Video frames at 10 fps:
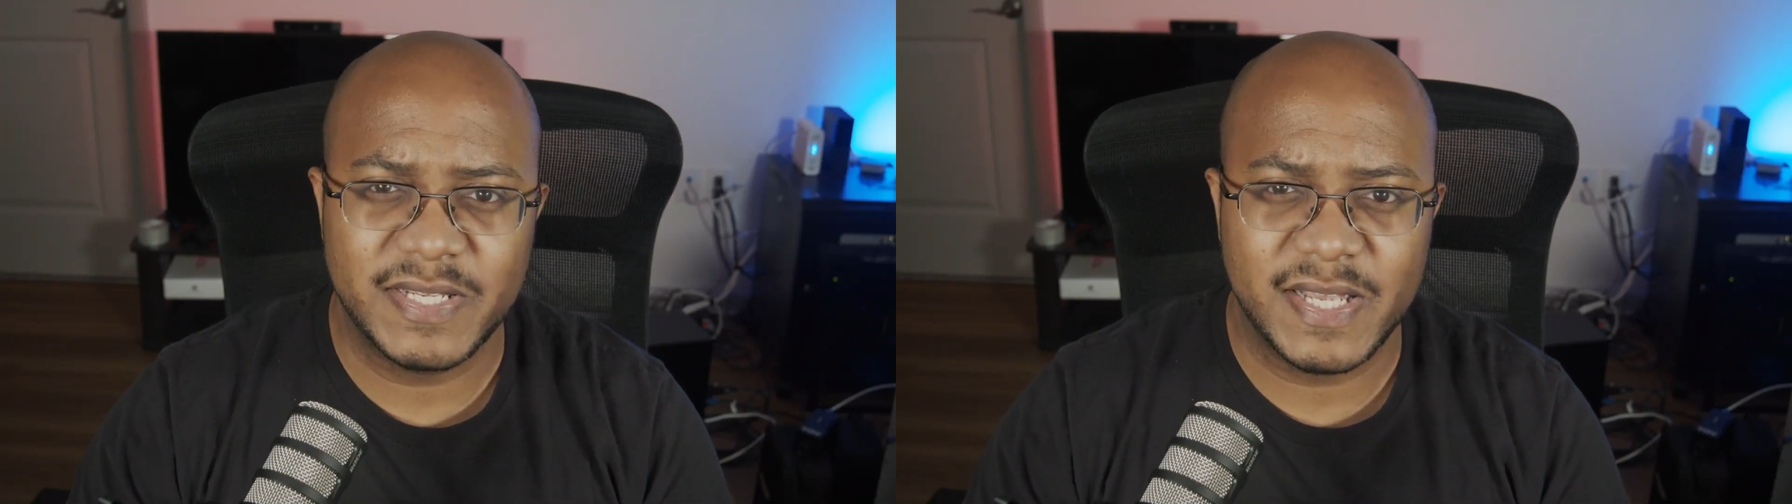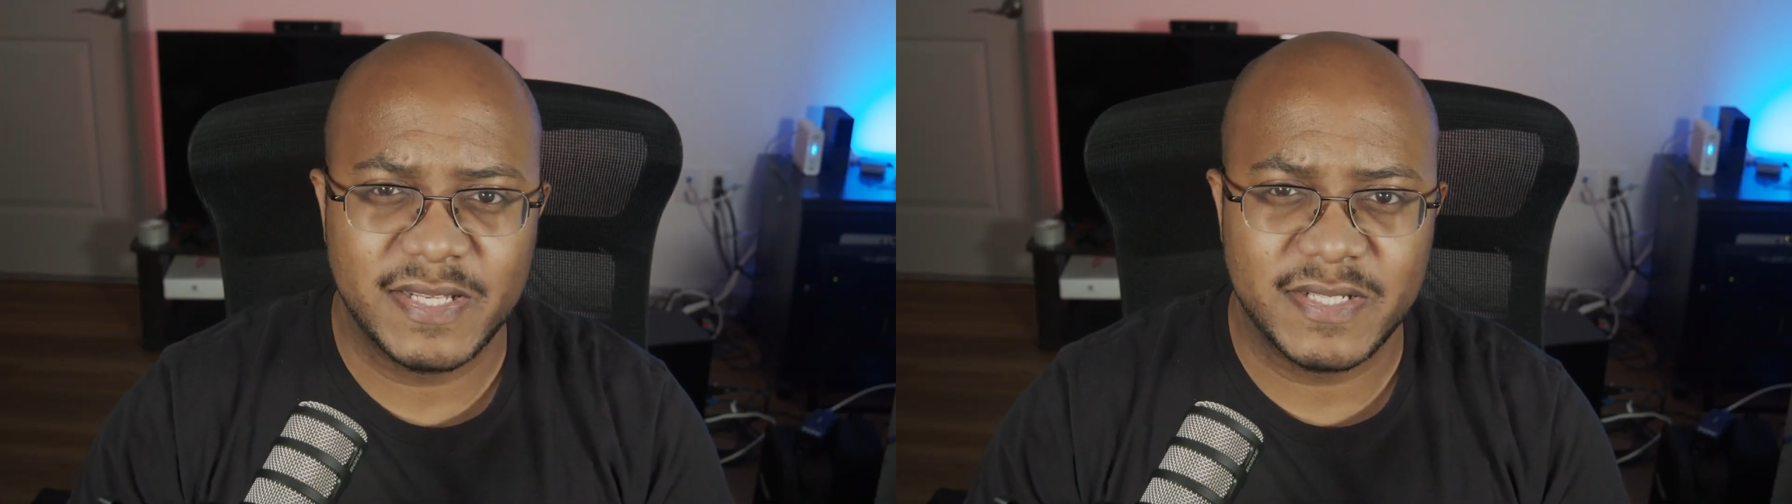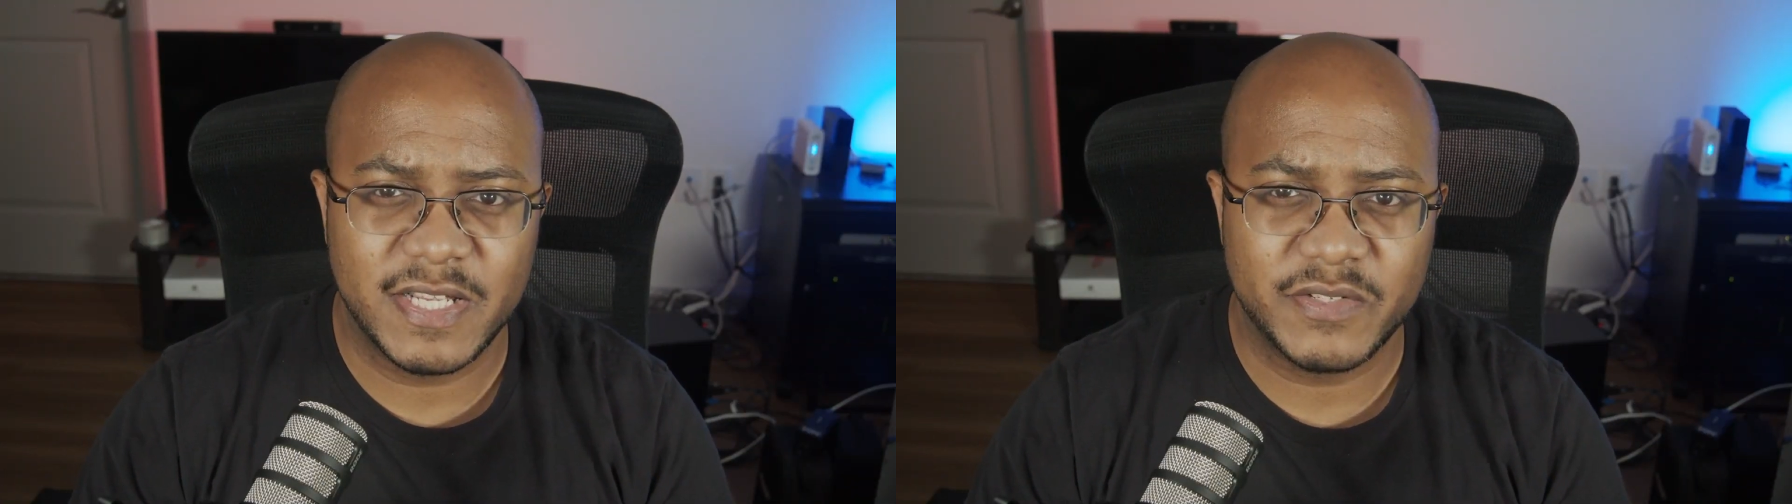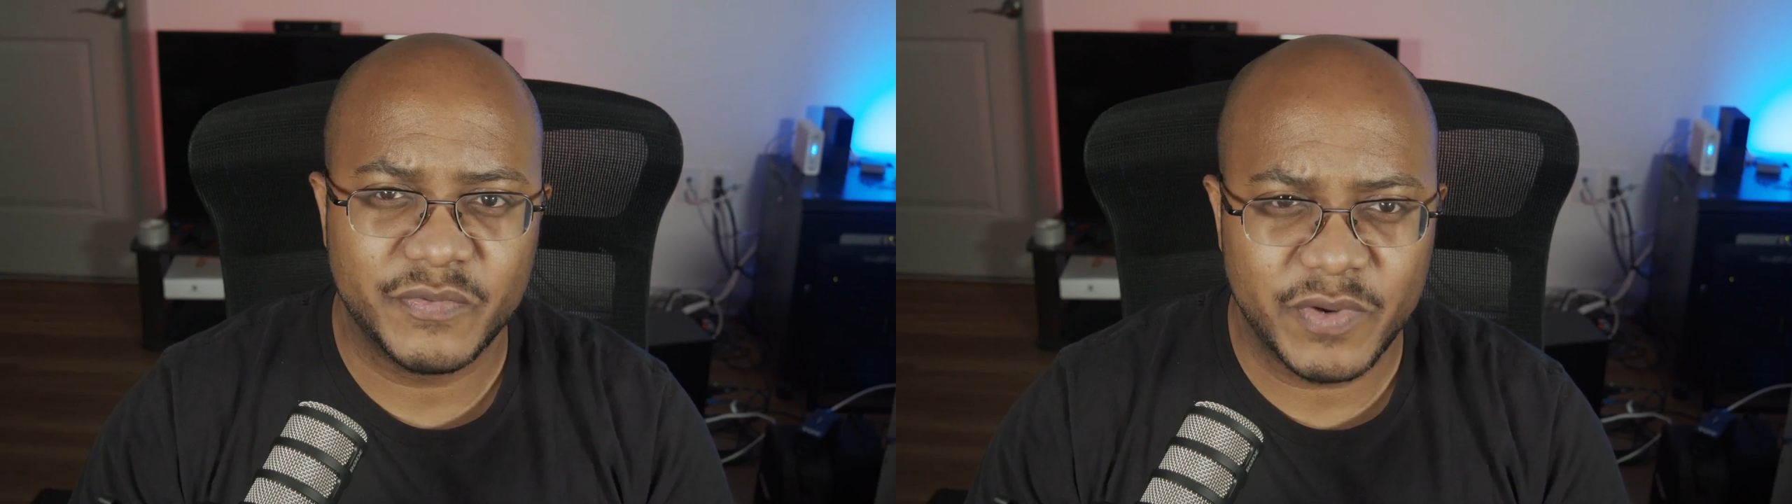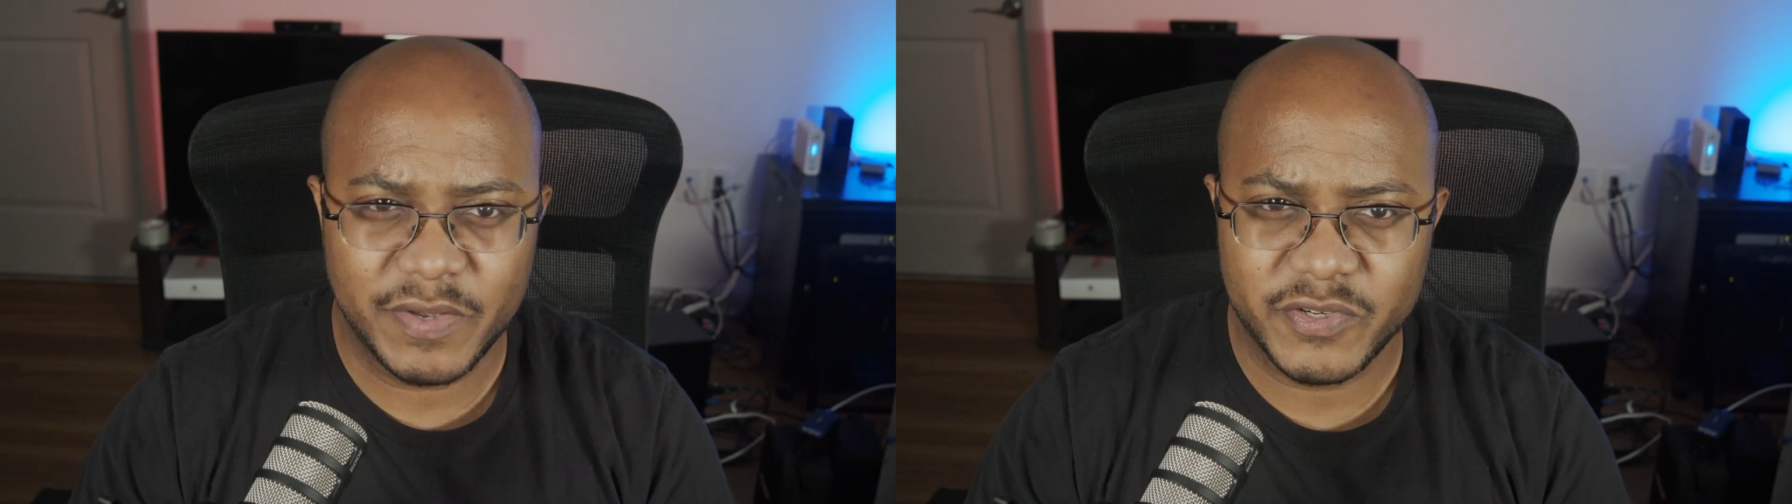headsets
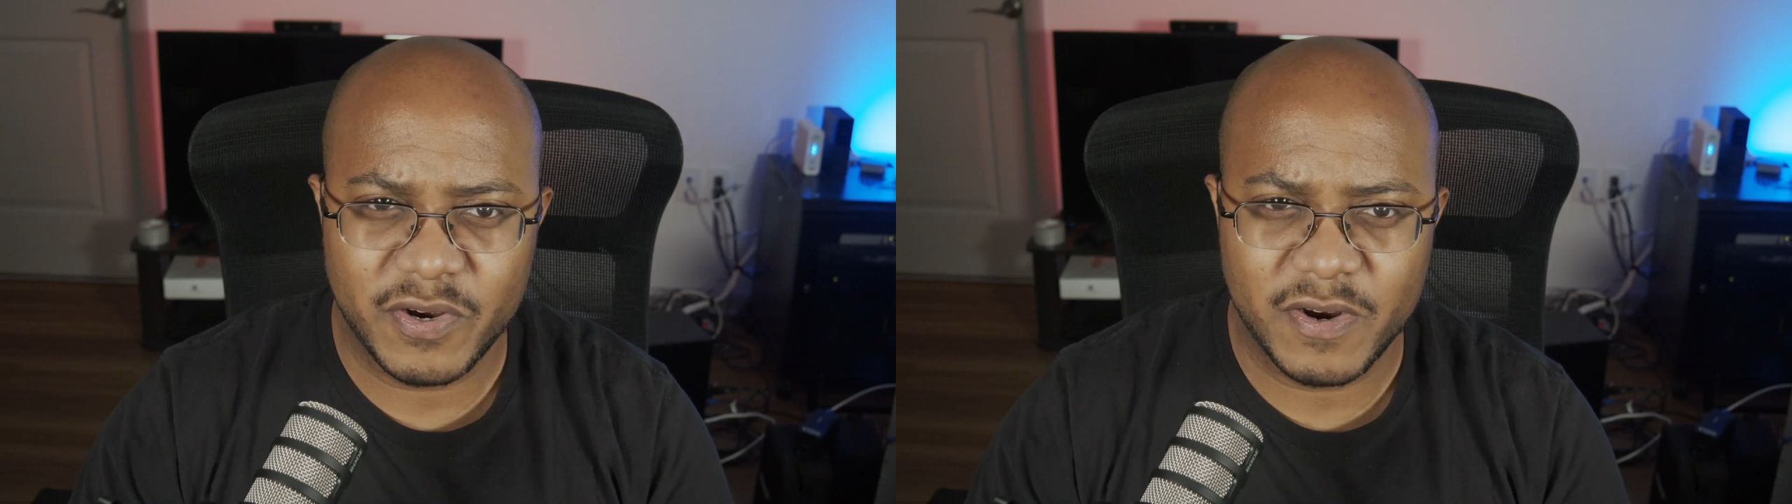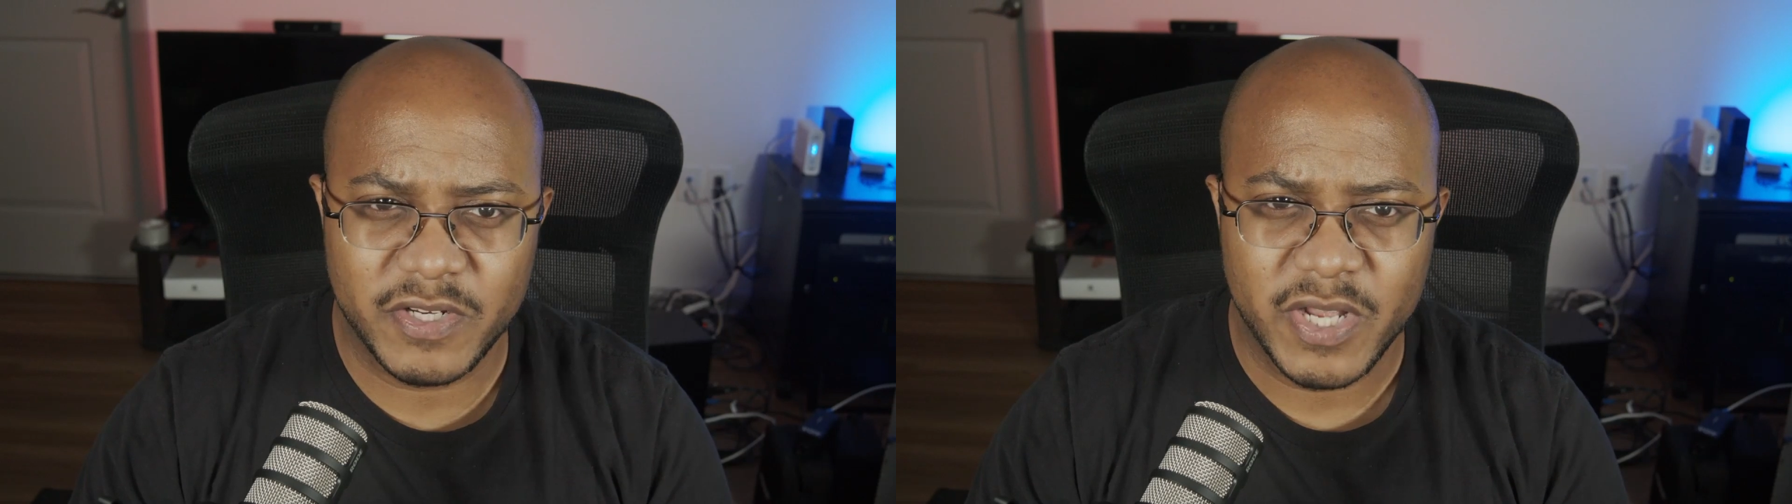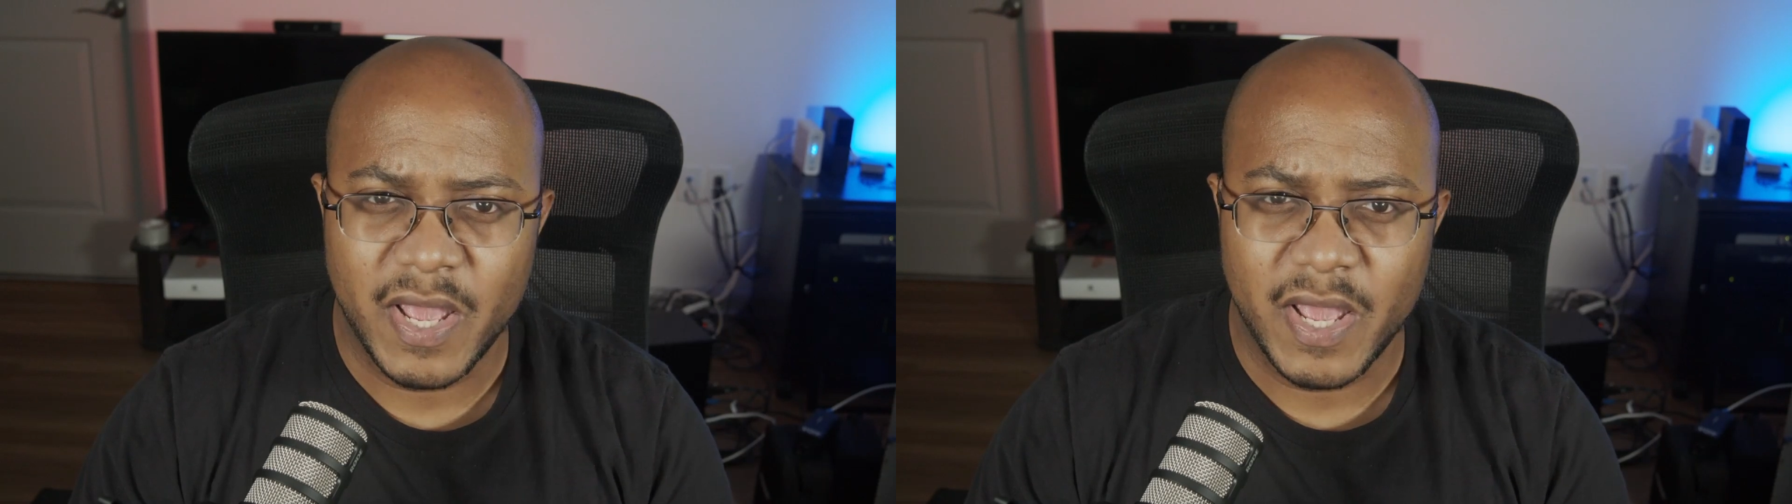free of charge